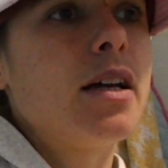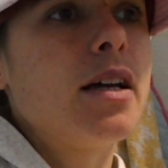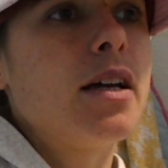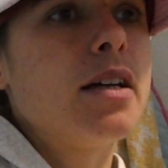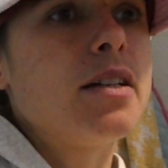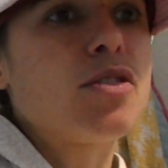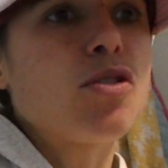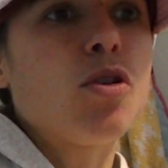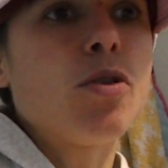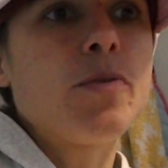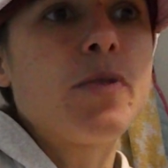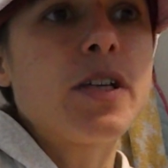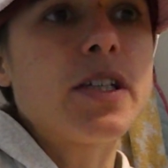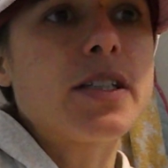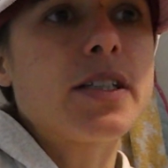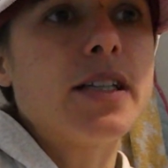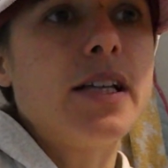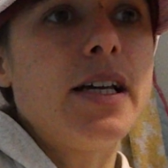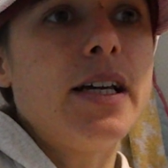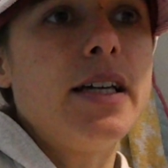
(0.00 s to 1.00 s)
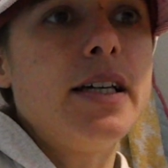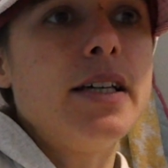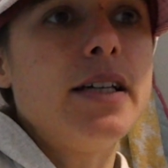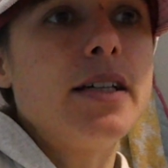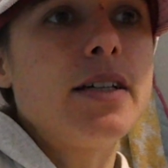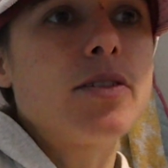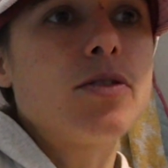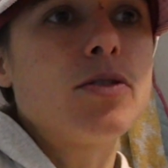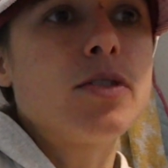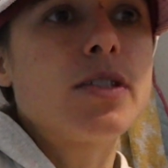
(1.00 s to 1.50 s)
is
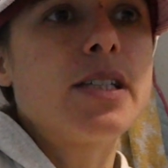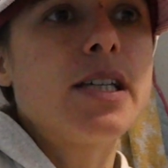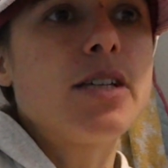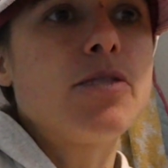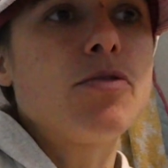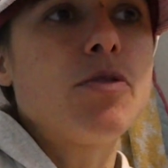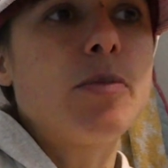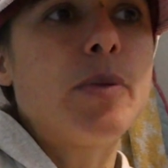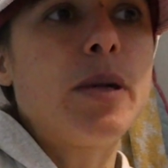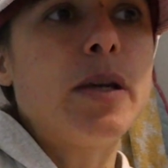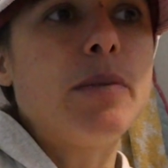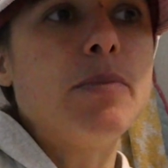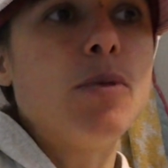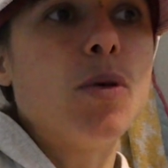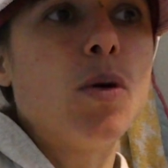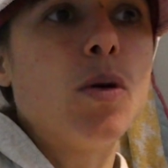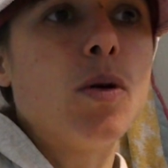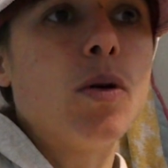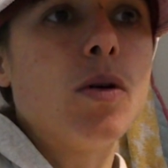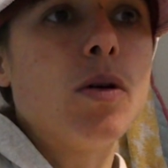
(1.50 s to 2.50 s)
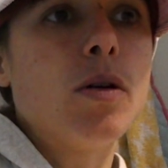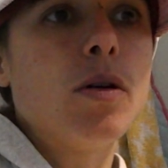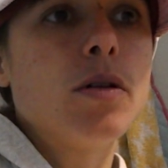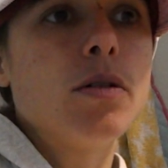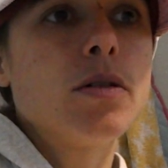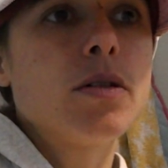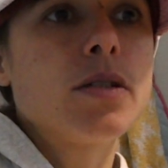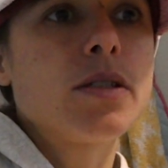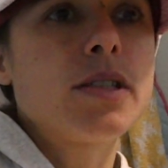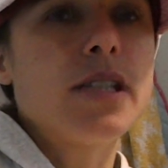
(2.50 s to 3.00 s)
obviously considerably more
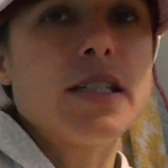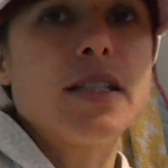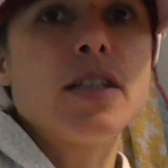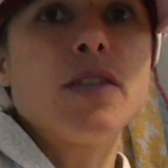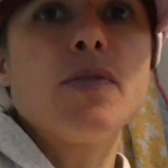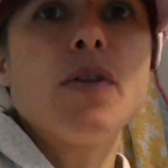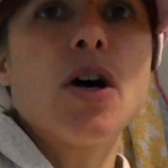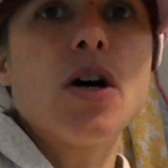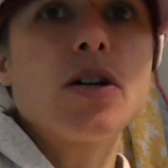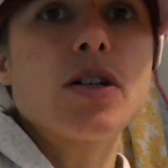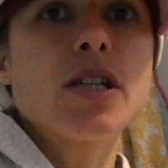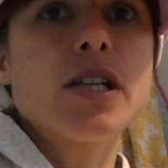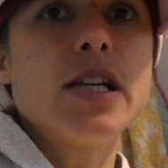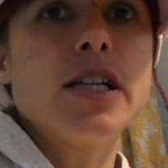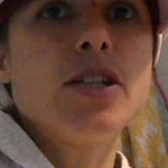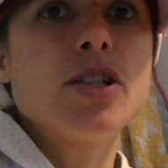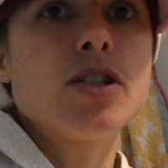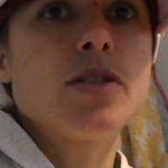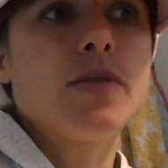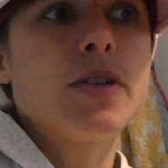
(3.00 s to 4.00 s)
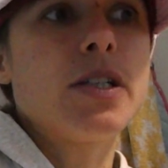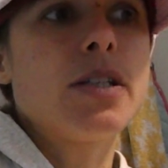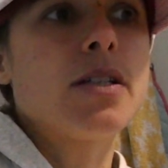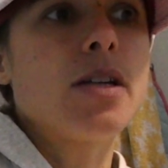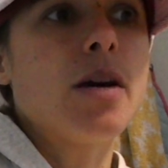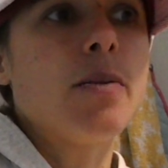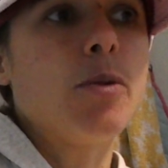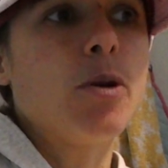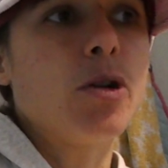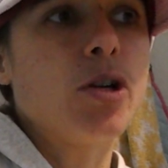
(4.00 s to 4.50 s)
disadvantaged than
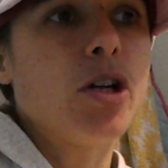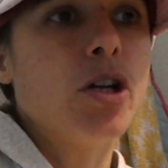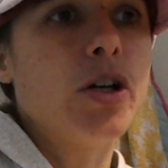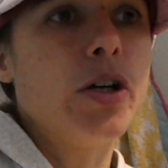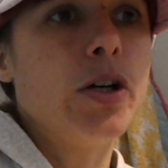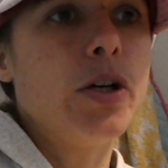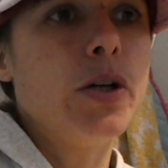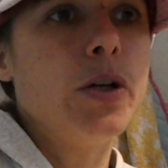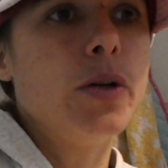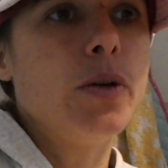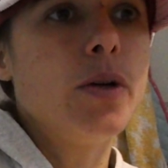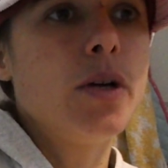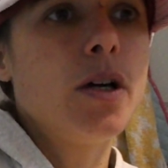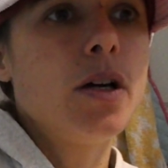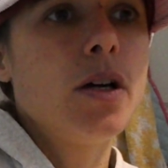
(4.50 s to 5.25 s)
someone who